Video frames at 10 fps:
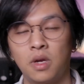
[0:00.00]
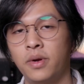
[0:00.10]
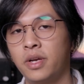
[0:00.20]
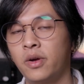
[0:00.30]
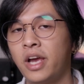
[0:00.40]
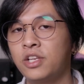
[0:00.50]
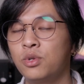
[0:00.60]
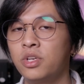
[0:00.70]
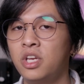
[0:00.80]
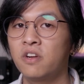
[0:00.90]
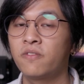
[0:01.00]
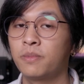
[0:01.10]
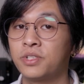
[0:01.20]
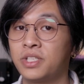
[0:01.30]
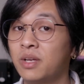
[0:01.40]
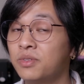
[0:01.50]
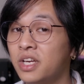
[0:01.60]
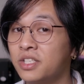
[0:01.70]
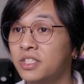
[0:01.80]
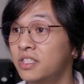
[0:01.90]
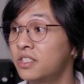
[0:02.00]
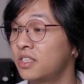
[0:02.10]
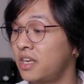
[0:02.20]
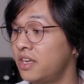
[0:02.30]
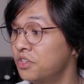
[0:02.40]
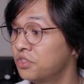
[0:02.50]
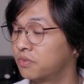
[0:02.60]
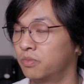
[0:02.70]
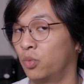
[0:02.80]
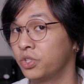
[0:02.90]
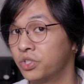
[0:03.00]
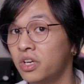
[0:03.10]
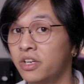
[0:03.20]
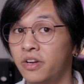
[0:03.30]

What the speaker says: Alright, now as you can hear from the sound test, this is, once again, a